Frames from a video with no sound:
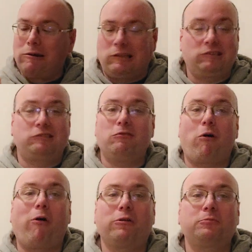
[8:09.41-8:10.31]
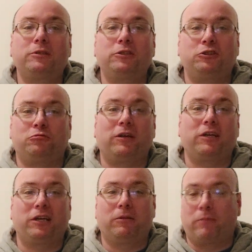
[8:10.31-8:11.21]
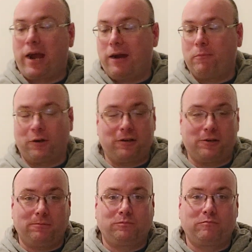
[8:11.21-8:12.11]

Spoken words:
That's the ultimate drinking hamburger.